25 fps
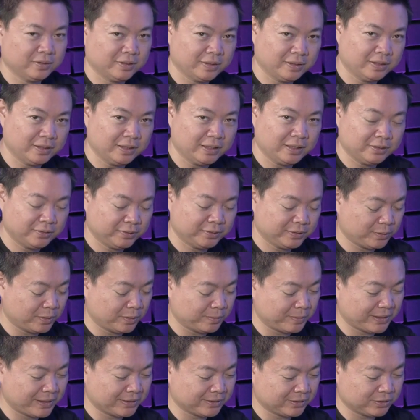uh, and the reason
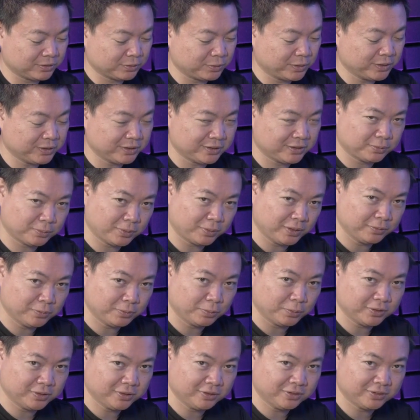I'm asking this question is just want
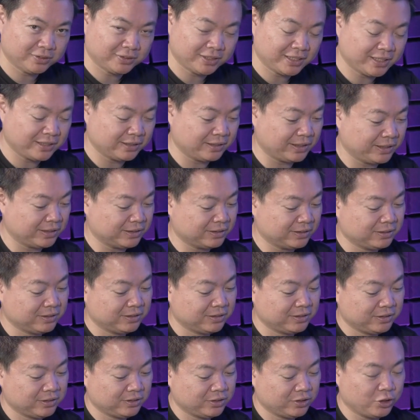everyone to understand, like,
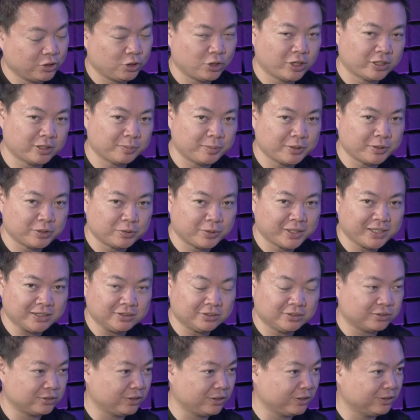you don't have to be
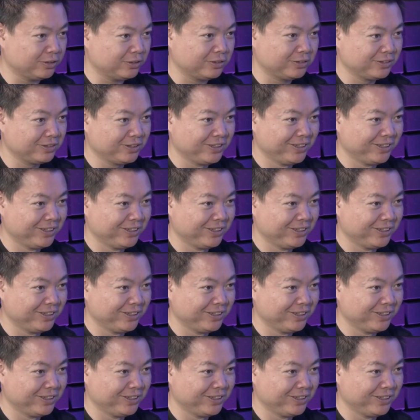great to start.